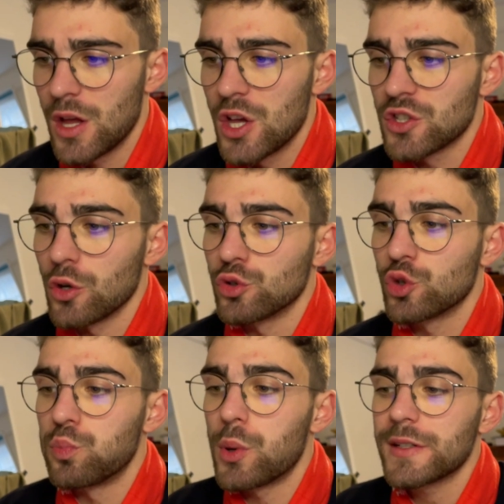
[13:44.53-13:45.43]
So,
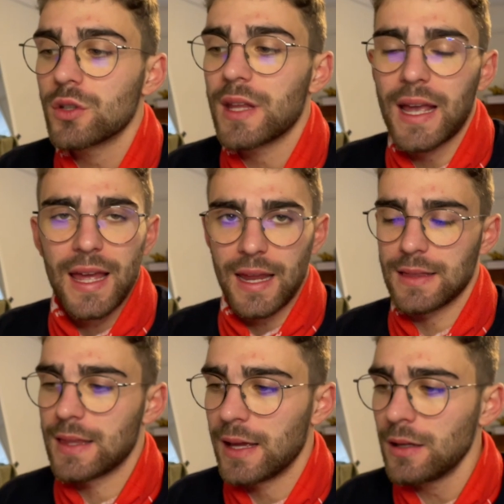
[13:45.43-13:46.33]
su puesto de
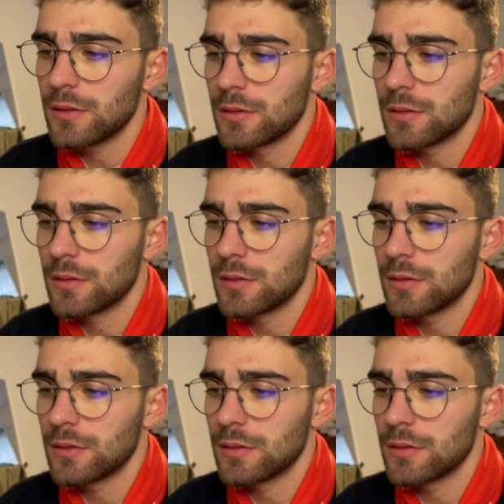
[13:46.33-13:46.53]
gerente